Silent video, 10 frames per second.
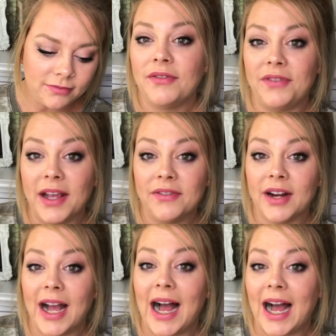
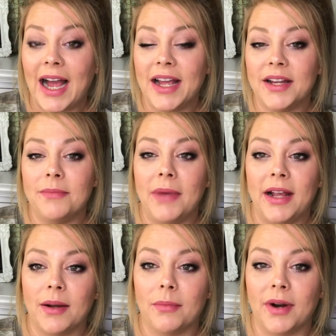Favorite high-end
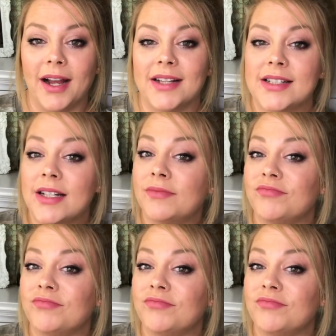makeup brand?